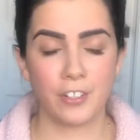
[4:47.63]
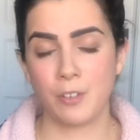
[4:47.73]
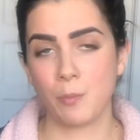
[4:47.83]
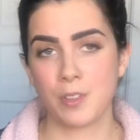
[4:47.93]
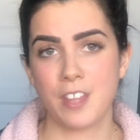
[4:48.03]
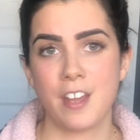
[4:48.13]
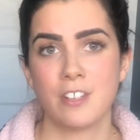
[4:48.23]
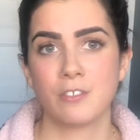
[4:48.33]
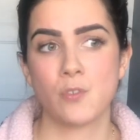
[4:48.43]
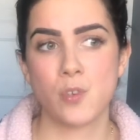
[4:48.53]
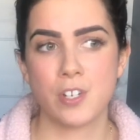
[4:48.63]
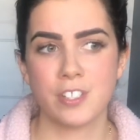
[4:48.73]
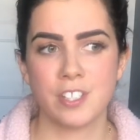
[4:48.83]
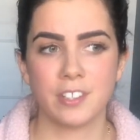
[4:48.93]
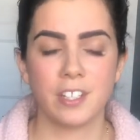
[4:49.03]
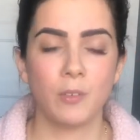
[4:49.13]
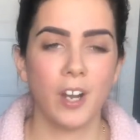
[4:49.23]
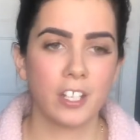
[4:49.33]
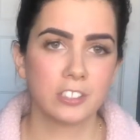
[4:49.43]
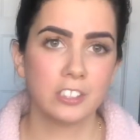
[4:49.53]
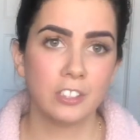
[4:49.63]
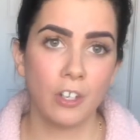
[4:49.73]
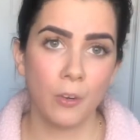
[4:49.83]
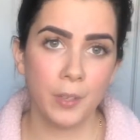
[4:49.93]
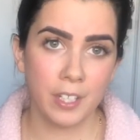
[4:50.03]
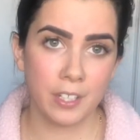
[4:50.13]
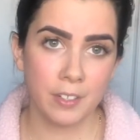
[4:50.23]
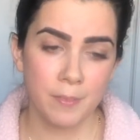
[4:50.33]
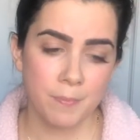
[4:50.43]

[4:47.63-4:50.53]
And what that is for is that they will actually go in